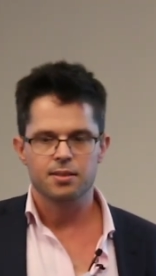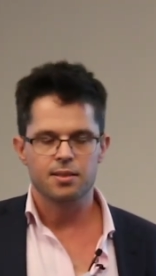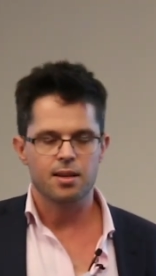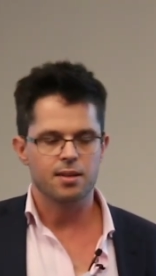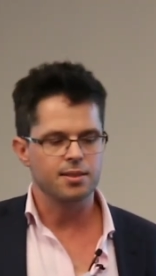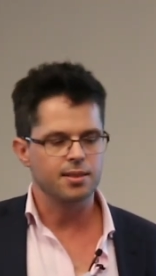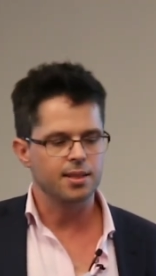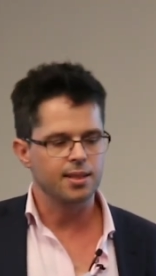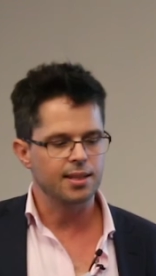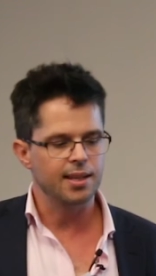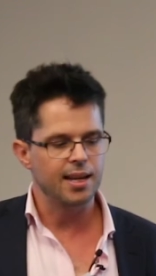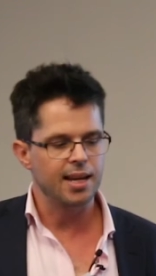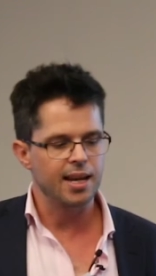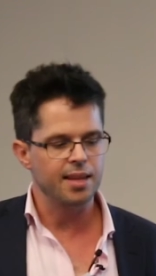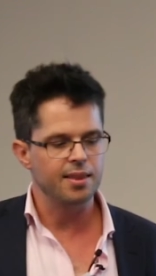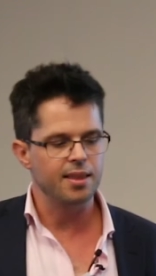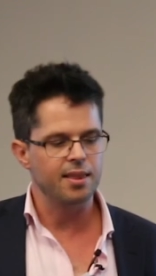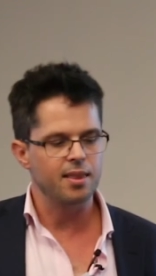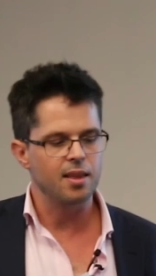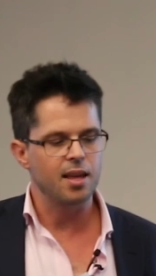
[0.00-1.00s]
So it's
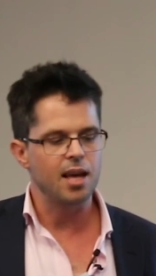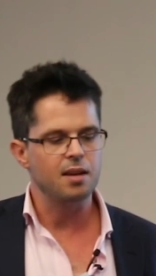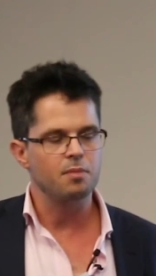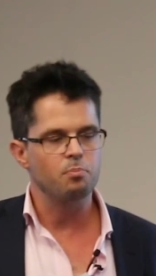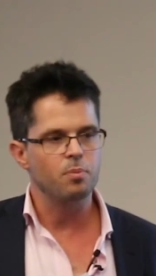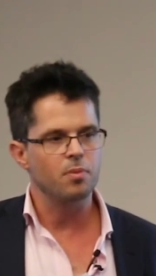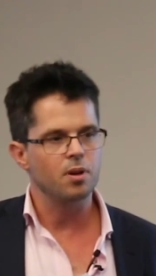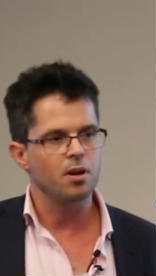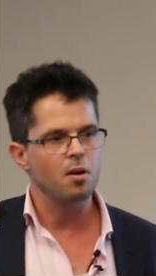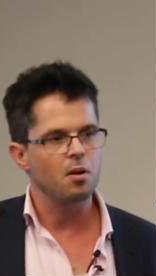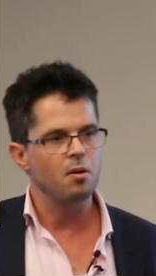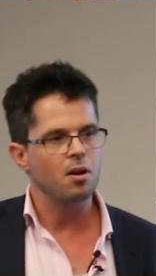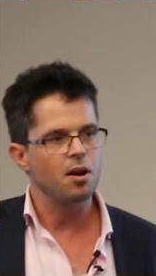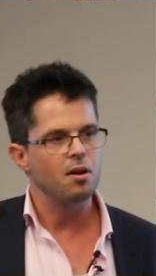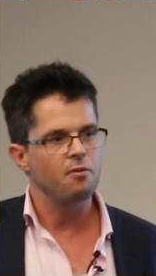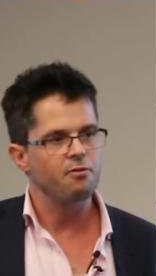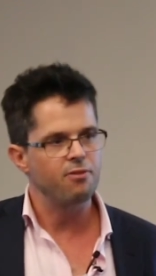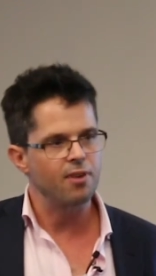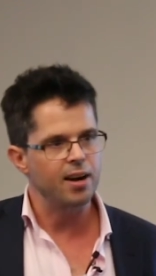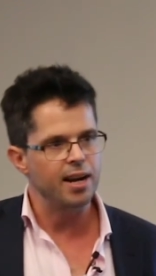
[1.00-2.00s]
declared that that
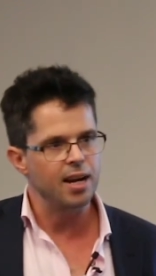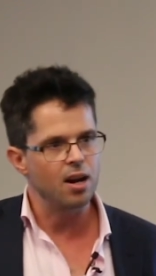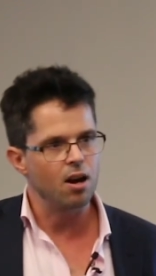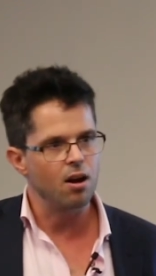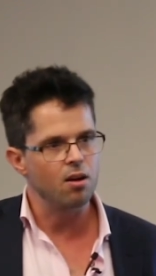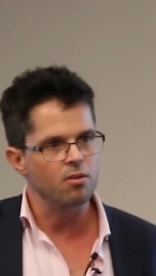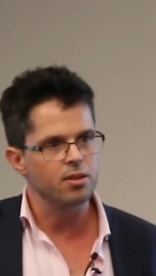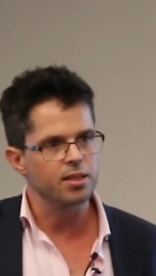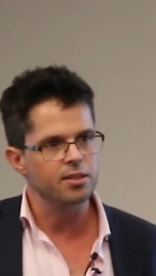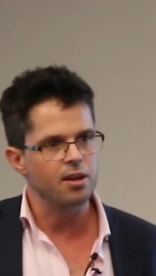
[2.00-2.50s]
freehold